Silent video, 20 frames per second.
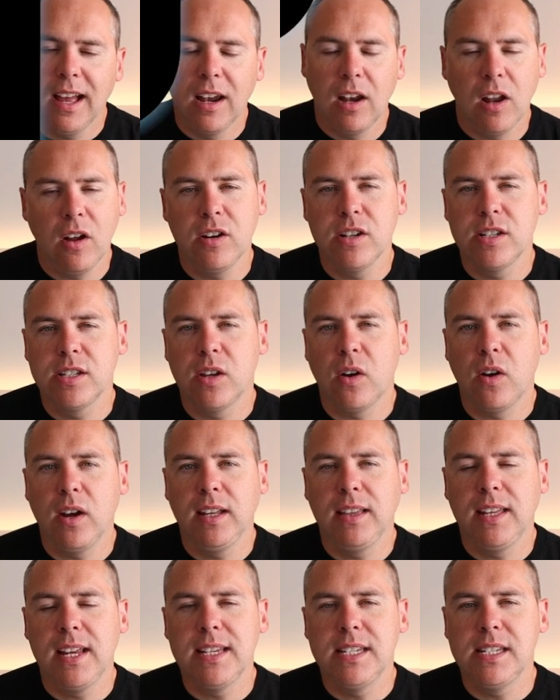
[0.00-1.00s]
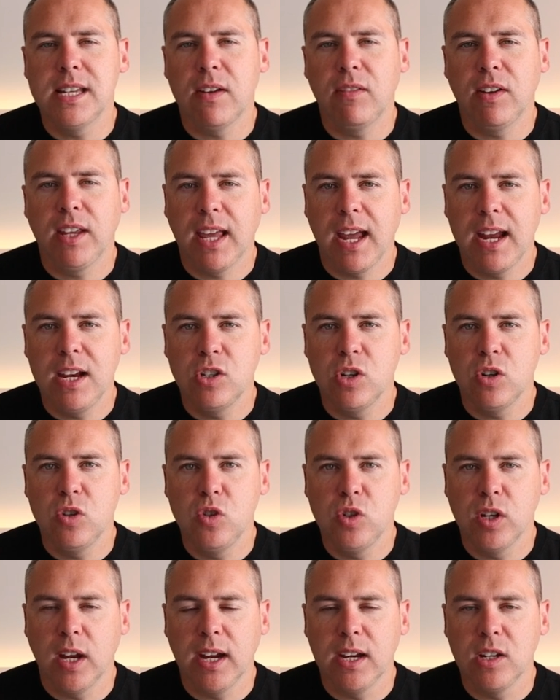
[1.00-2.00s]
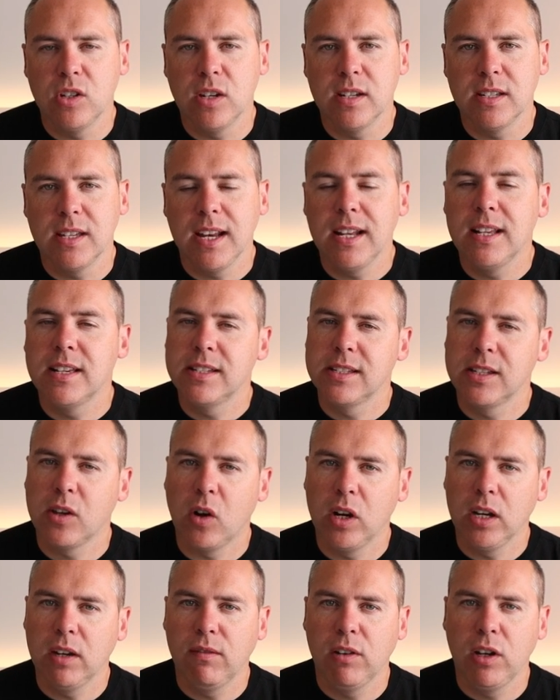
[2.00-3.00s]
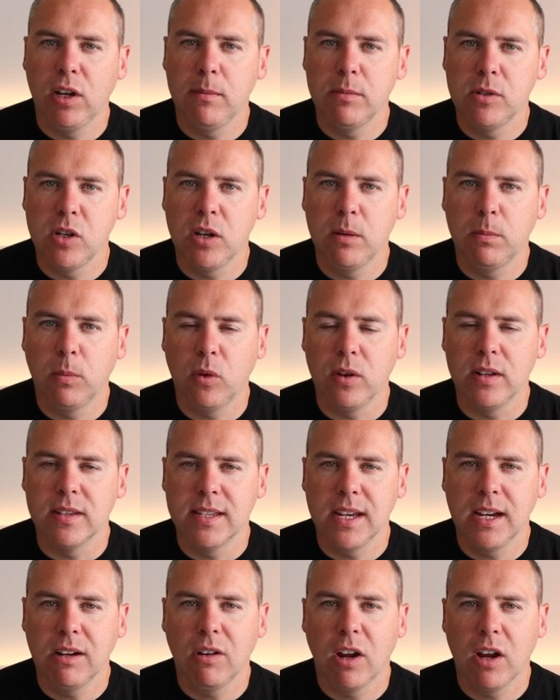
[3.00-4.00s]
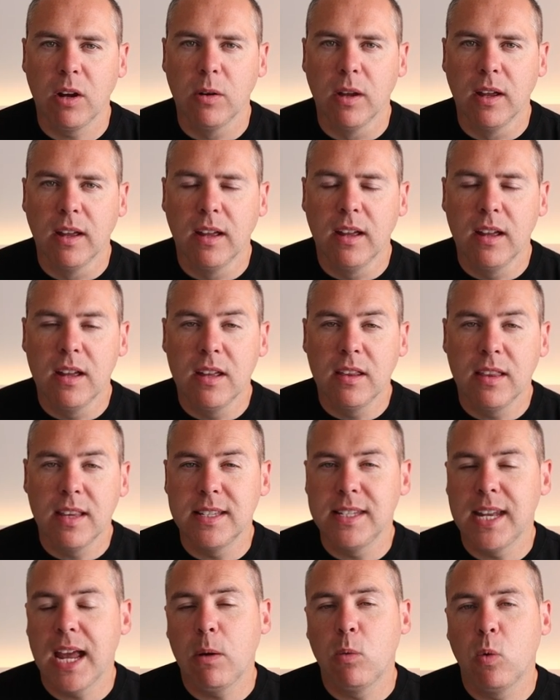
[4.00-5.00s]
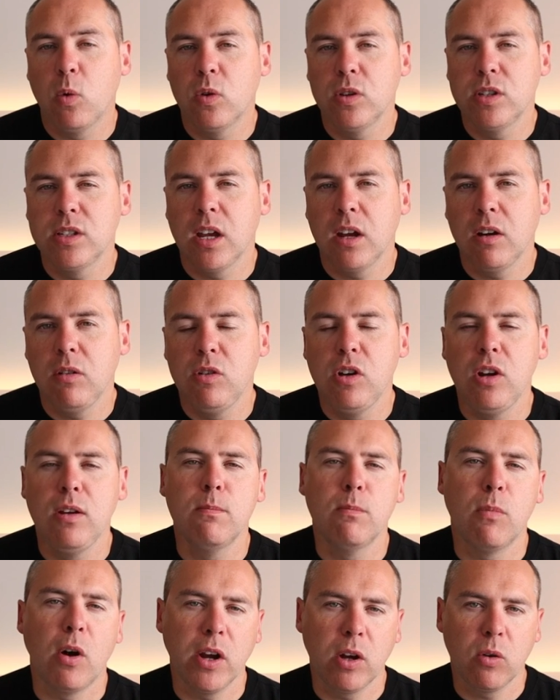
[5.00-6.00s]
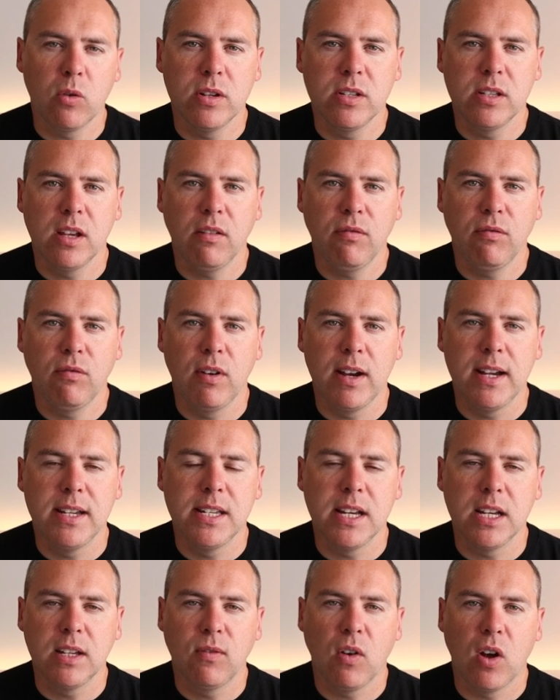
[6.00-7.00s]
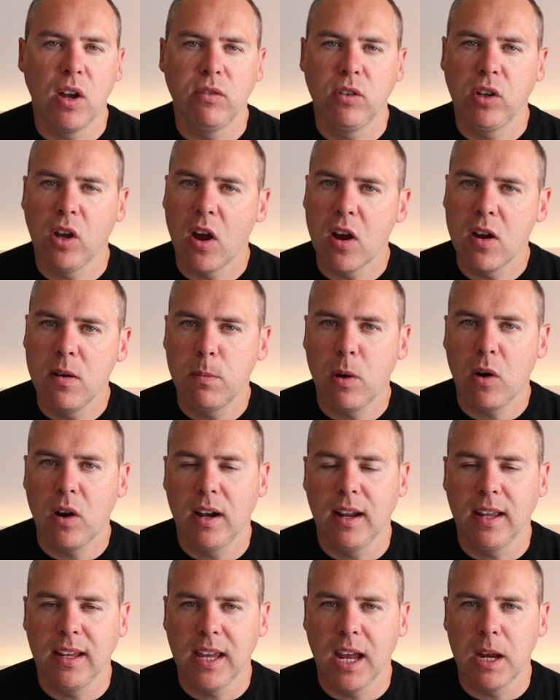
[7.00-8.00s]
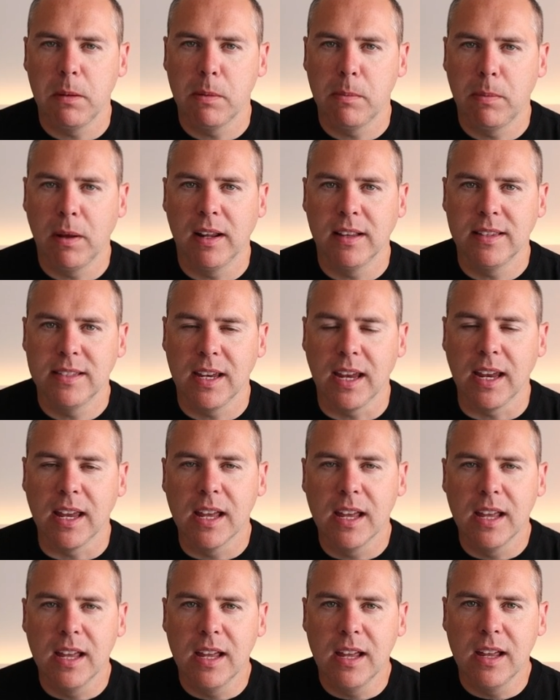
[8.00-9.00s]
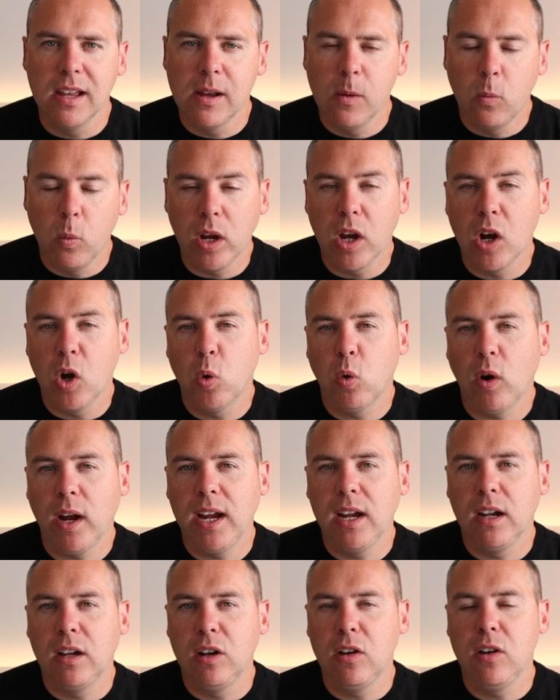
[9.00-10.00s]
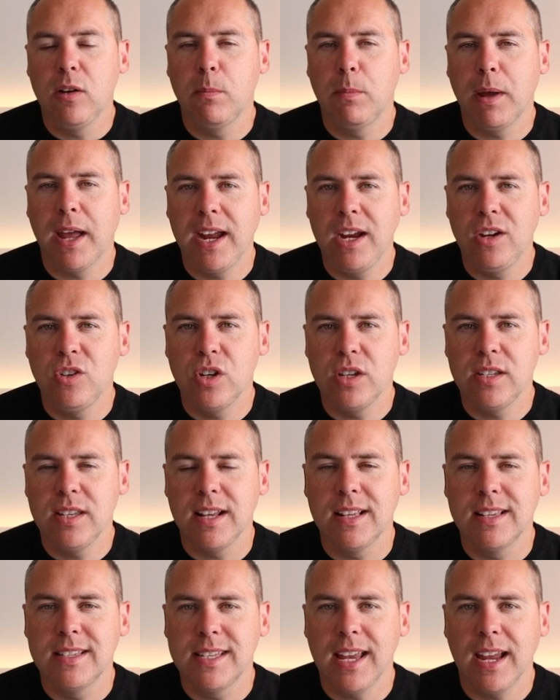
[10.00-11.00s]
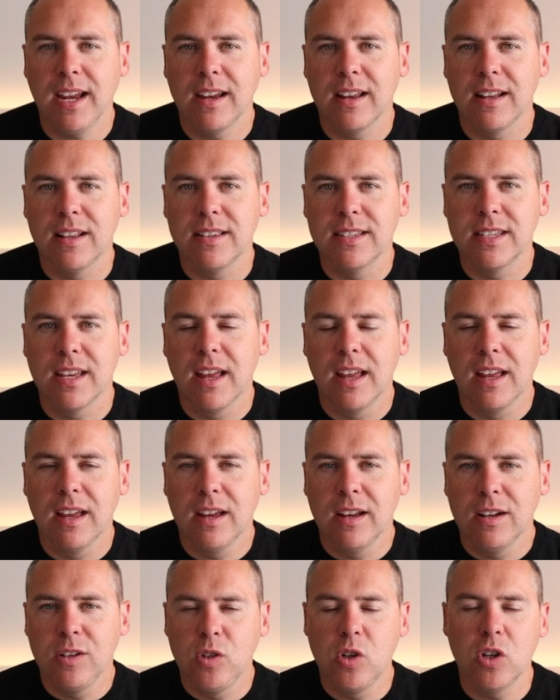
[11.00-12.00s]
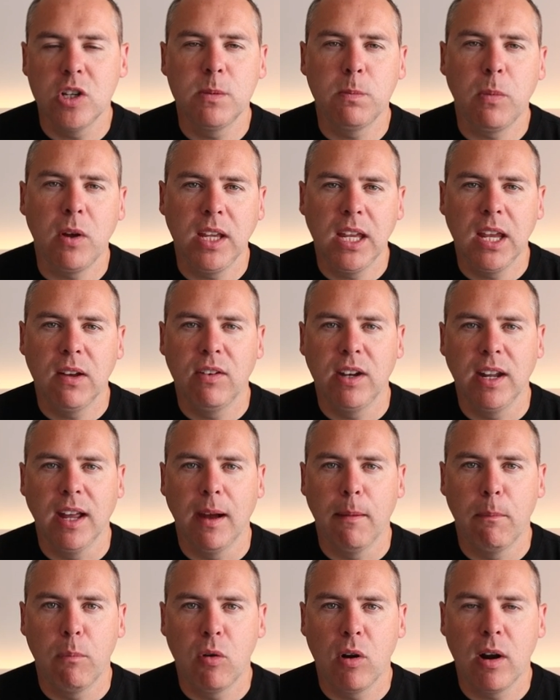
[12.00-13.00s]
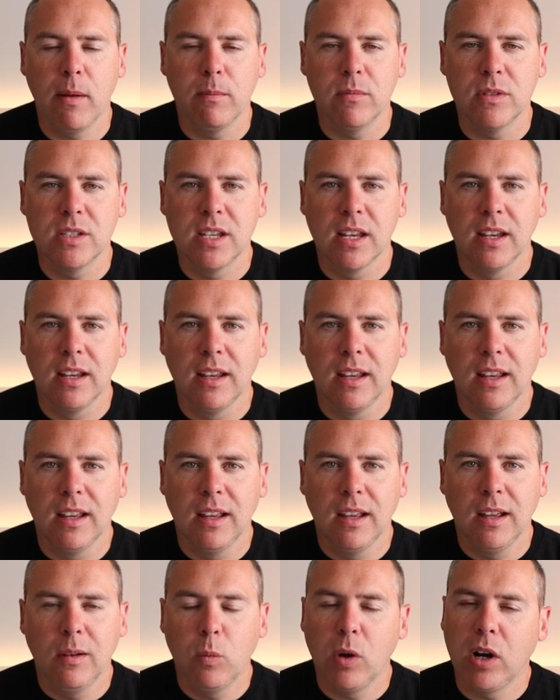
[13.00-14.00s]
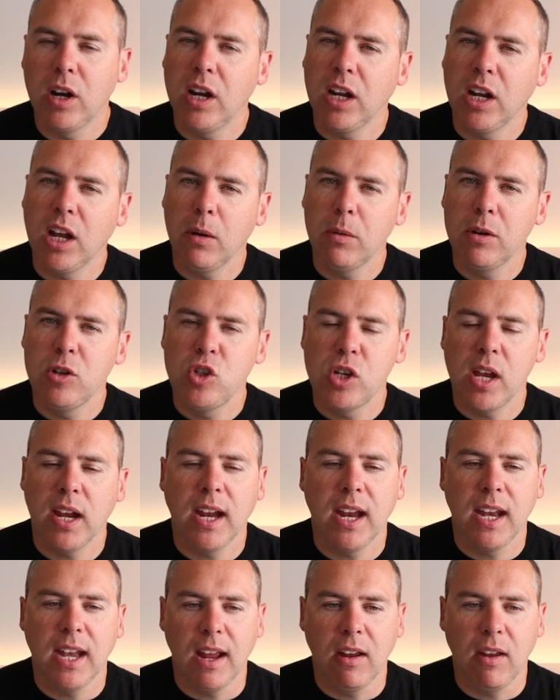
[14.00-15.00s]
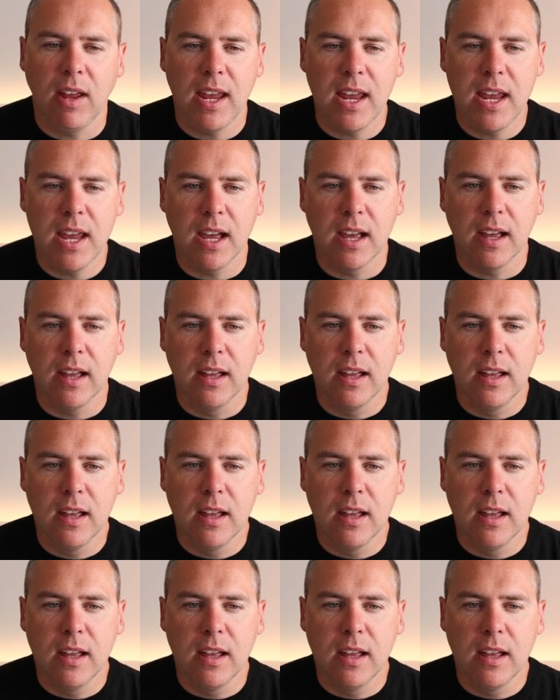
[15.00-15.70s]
Alongside these navigation changes inside of Loop 2.0, there's now also new Microsoft 365 Copilot capability. We can create Loop pages in seconds just by giving it a prompt. We're going to go and check it out here.